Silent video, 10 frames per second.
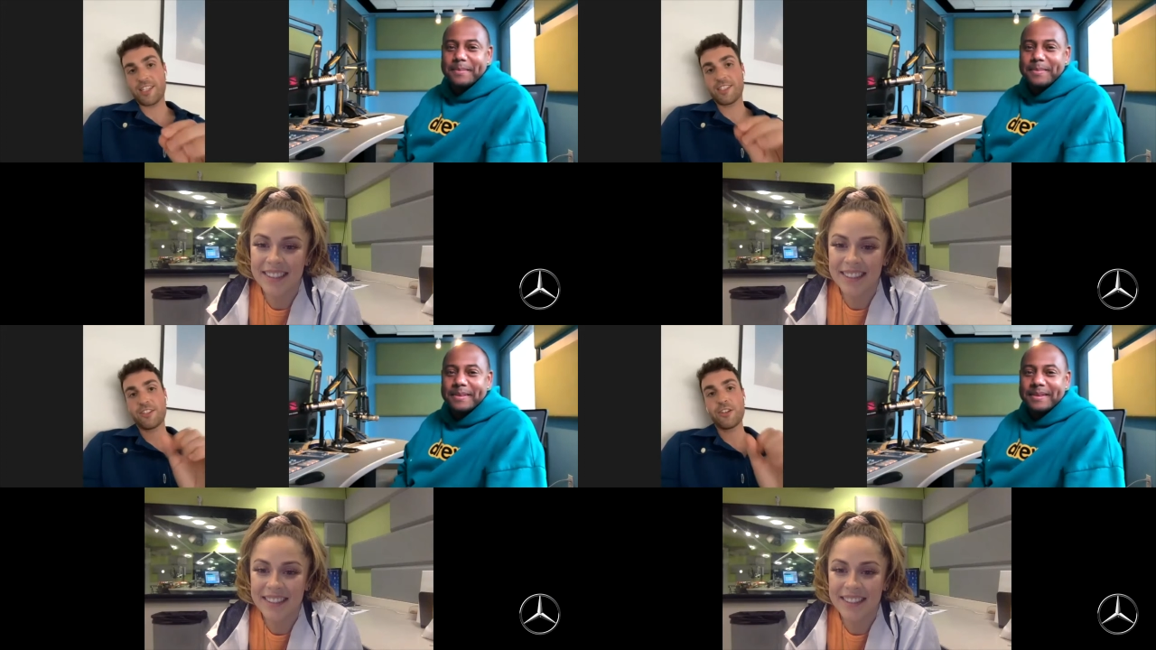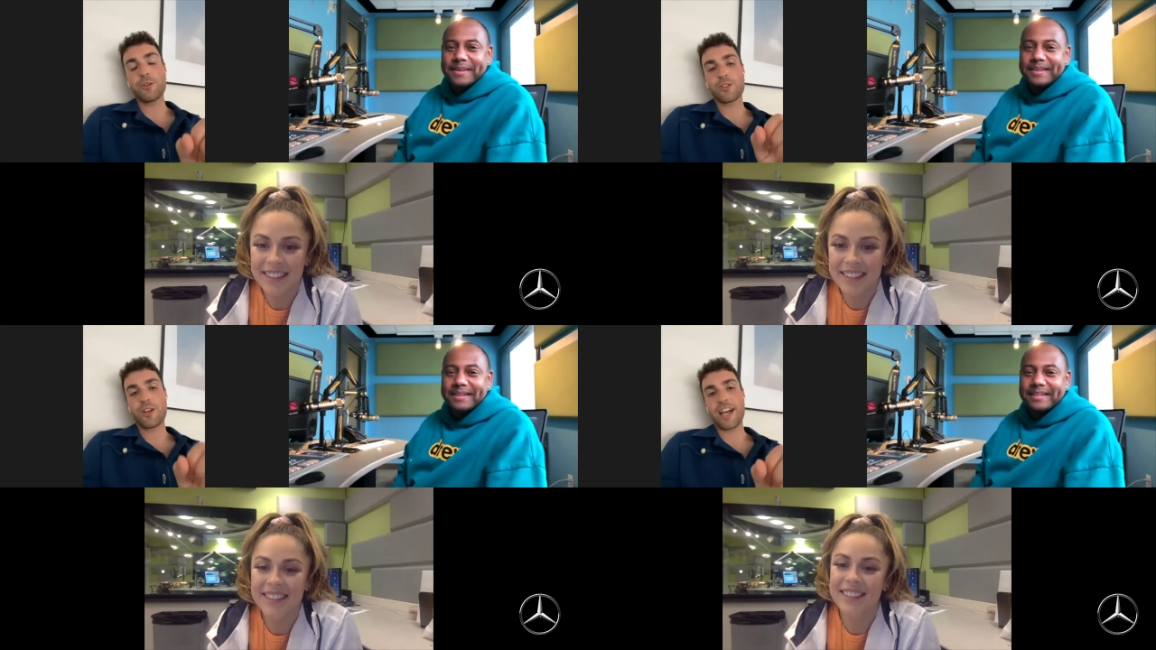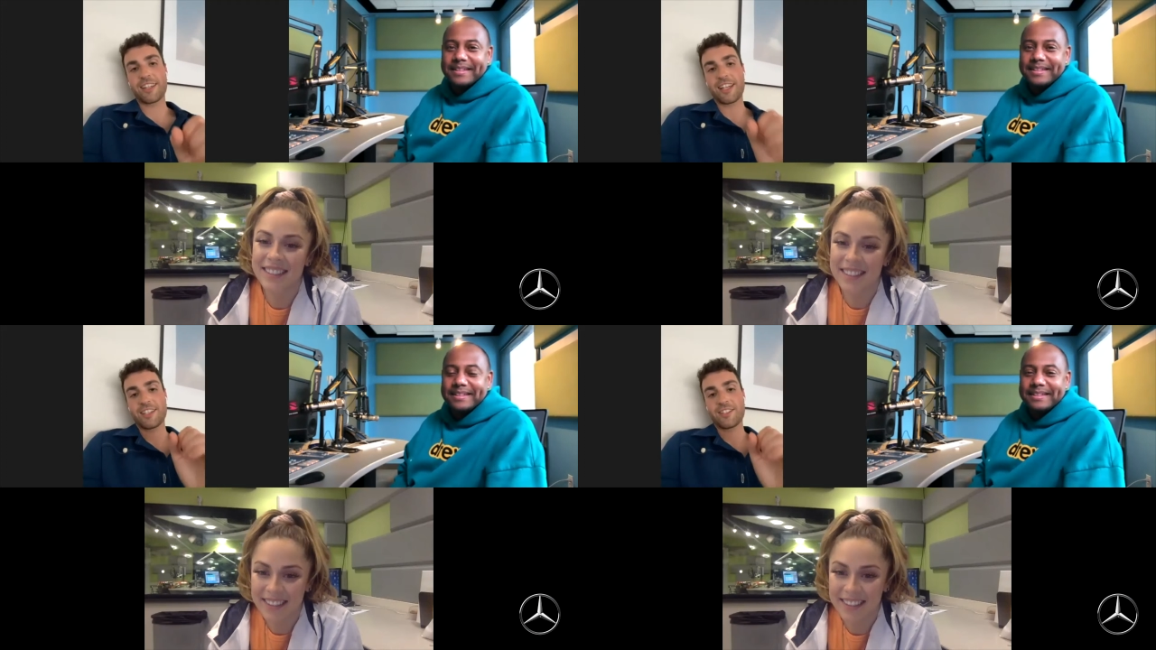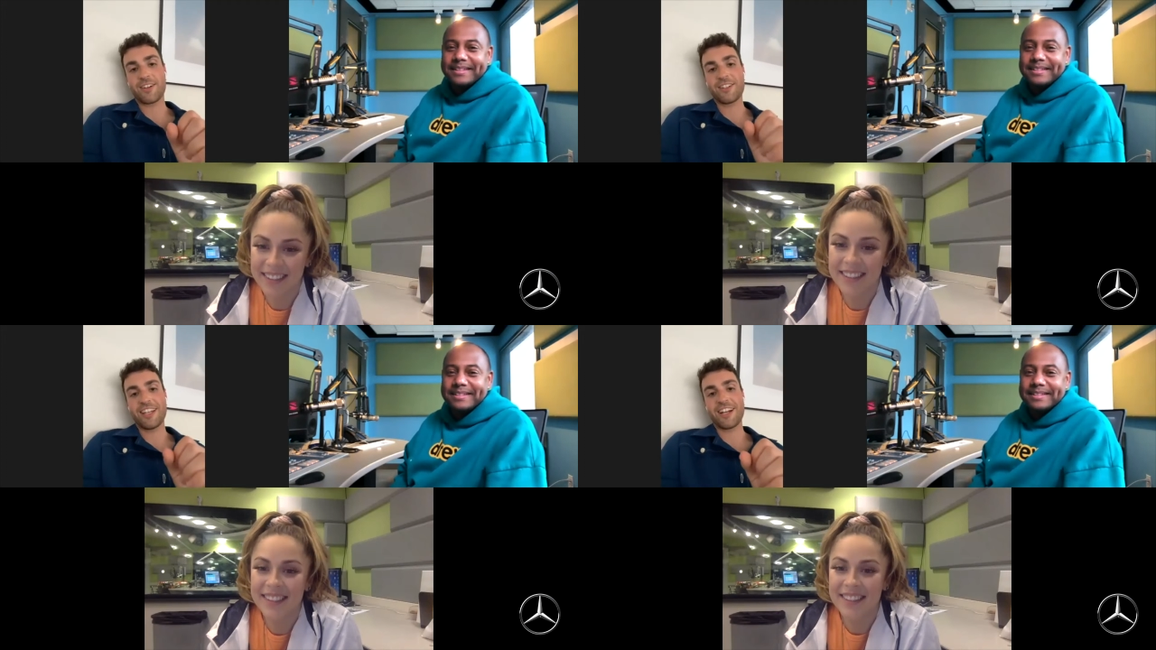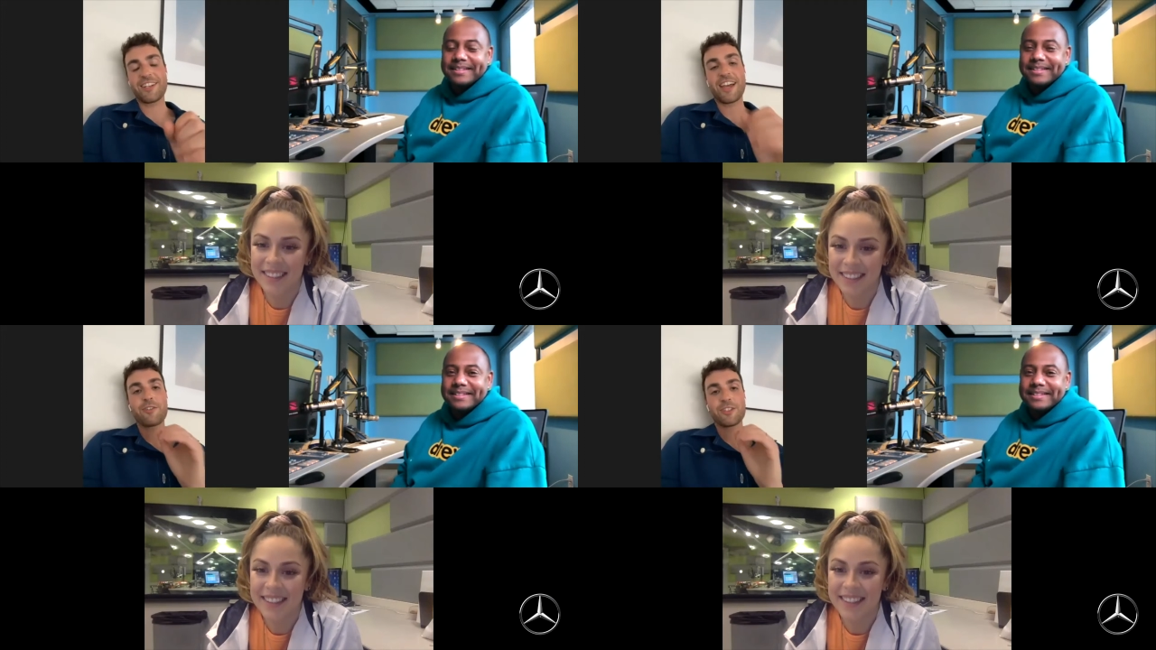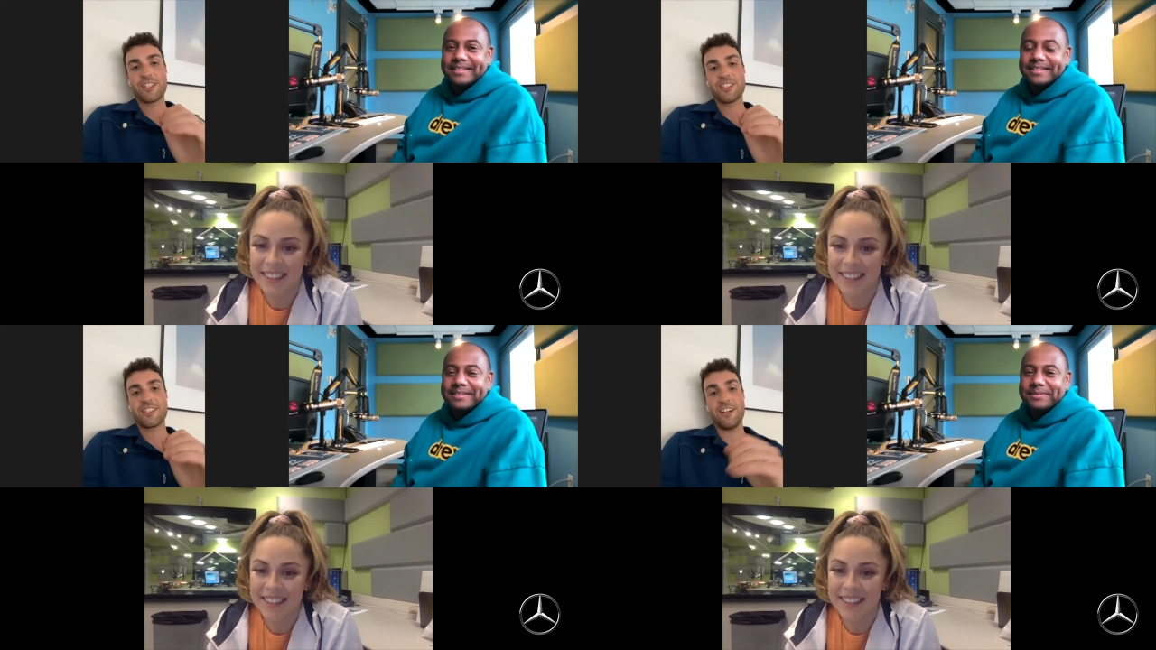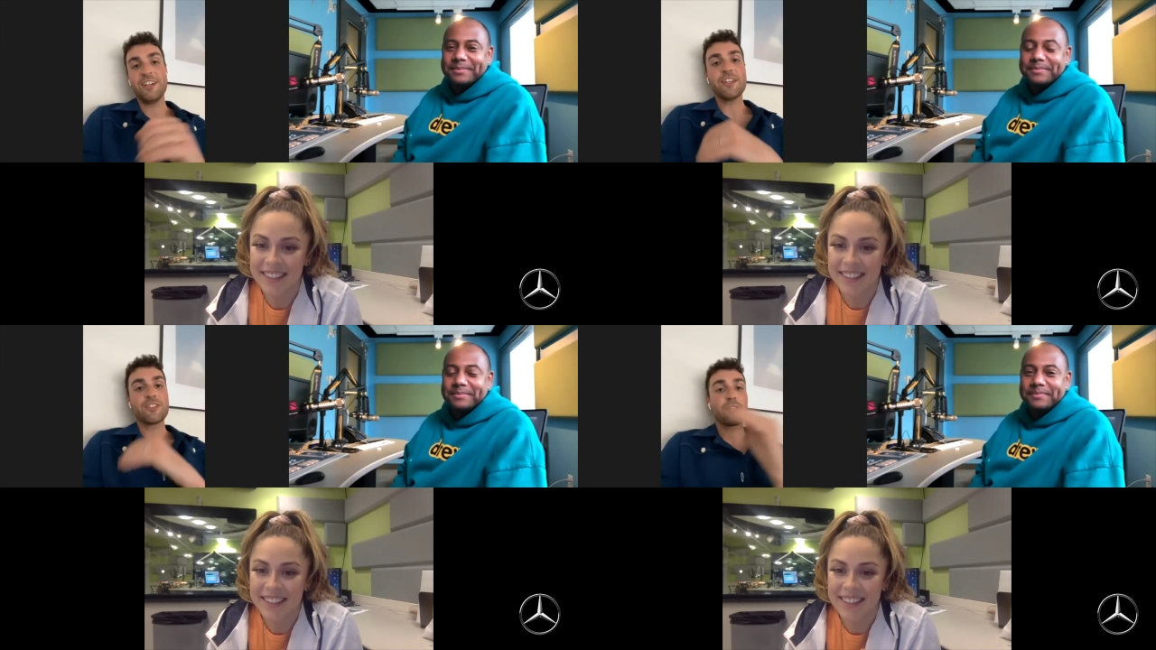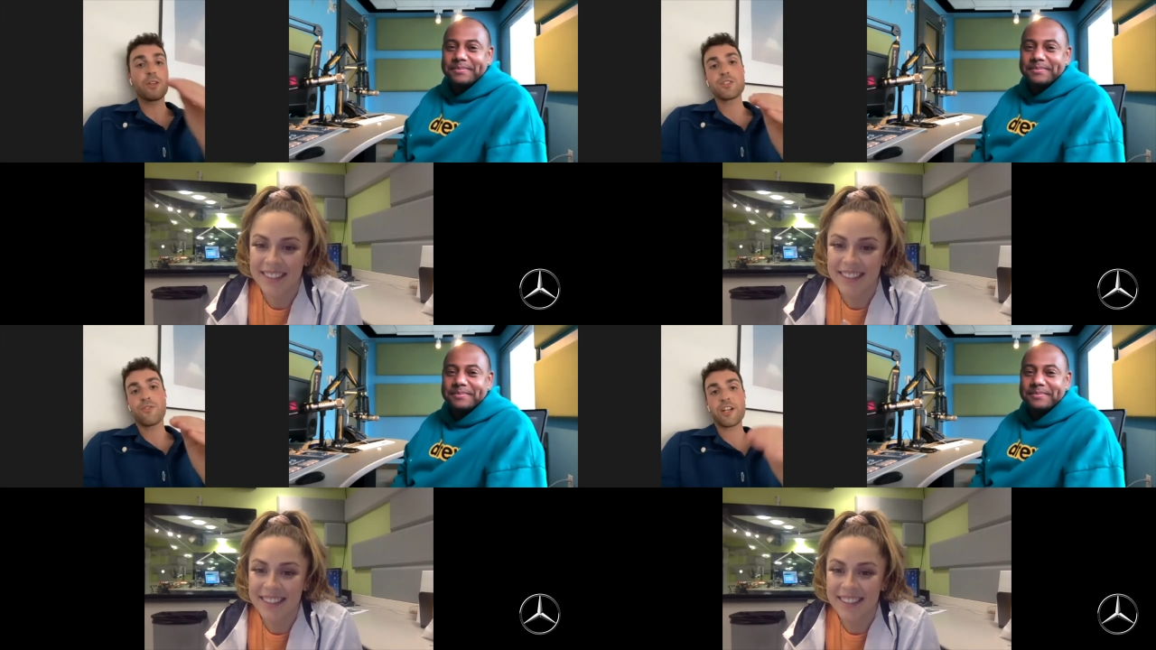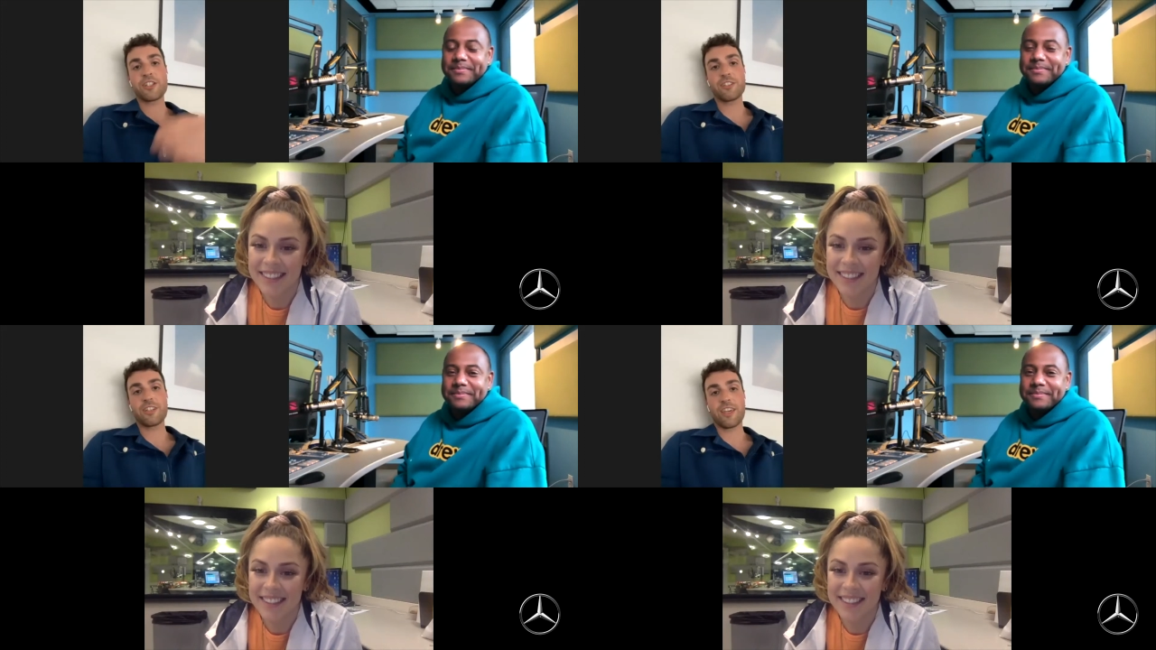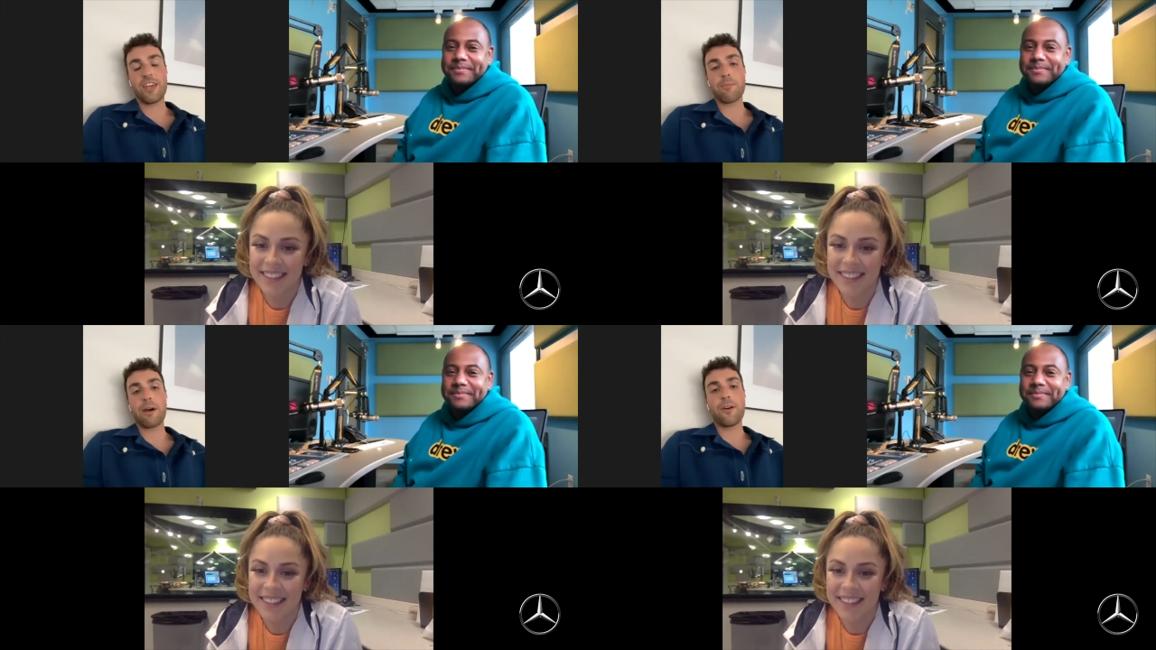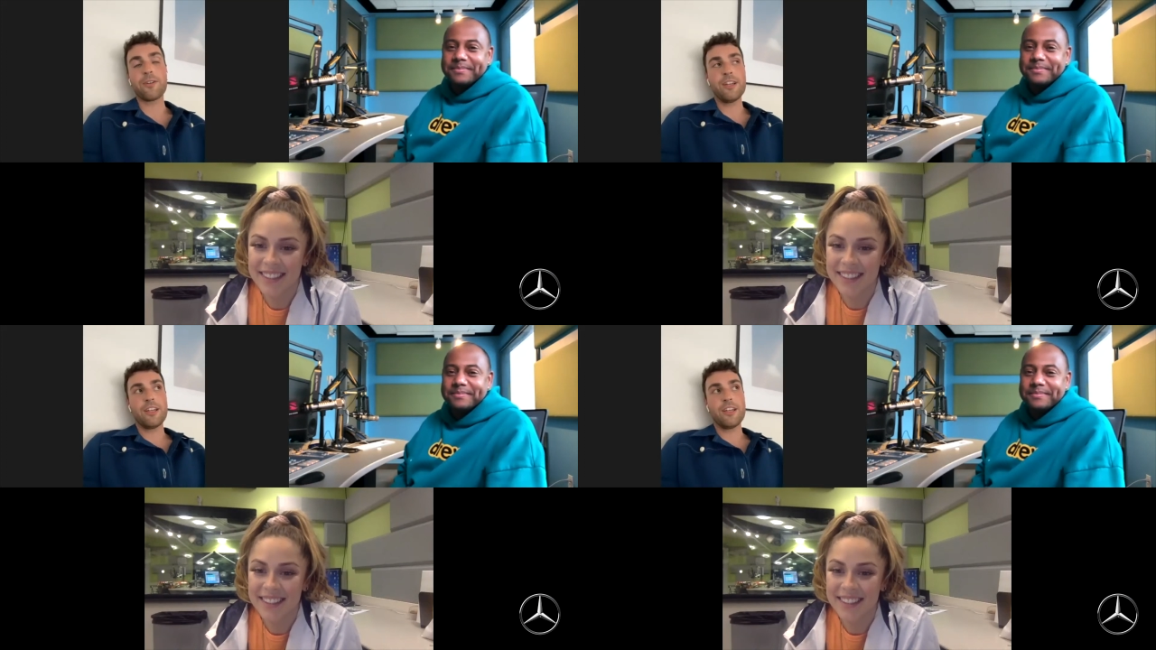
Speaker 1: It's a new track that it's on there ever since the deluxe version came out.